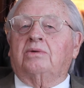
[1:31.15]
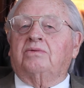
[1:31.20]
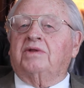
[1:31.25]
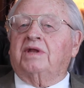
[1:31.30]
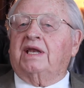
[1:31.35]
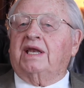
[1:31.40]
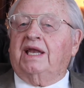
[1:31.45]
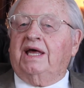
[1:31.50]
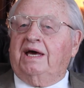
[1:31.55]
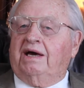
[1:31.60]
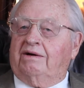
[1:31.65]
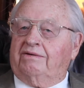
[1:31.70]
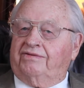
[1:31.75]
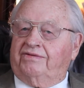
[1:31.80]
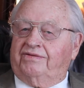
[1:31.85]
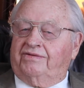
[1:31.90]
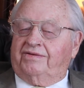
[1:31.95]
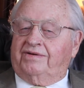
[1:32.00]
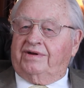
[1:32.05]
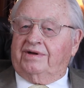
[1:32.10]
the
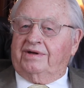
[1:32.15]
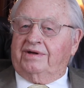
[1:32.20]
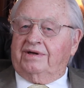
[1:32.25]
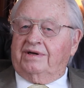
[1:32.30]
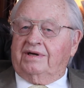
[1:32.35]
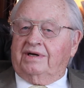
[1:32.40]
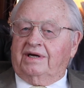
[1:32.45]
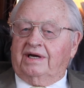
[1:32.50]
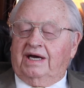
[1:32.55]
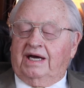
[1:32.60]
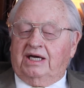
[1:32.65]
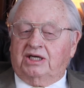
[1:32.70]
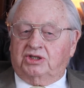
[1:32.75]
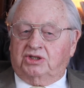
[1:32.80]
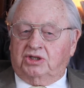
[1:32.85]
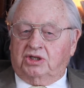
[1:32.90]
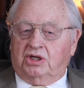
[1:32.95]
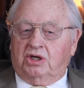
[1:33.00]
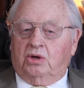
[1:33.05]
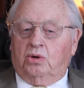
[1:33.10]
left as
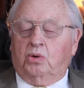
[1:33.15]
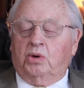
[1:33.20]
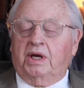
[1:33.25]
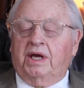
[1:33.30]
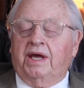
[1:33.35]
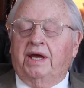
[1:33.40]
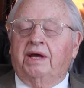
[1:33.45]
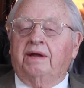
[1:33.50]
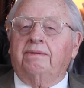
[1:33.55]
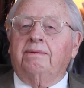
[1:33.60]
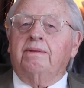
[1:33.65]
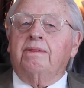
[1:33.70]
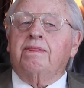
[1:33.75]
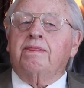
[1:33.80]
you go in,